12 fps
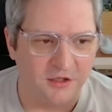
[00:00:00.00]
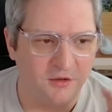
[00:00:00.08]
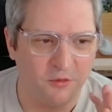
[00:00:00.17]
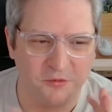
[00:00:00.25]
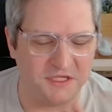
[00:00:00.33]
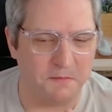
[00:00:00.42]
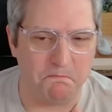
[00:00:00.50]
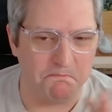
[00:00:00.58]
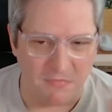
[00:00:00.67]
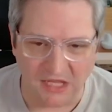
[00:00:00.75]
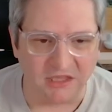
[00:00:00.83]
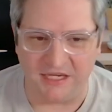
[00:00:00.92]
what was it,
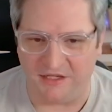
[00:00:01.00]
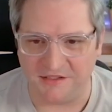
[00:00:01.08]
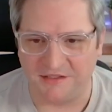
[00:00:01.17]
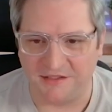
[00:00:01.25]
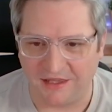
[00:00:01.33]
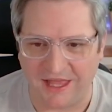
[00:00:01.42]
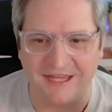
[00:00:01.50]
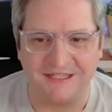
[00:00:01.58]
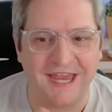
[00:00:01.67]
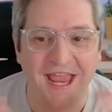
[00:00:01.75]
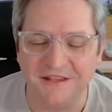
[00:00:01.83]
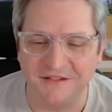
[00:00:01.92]
millions, like
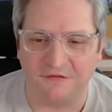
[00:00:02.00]
tens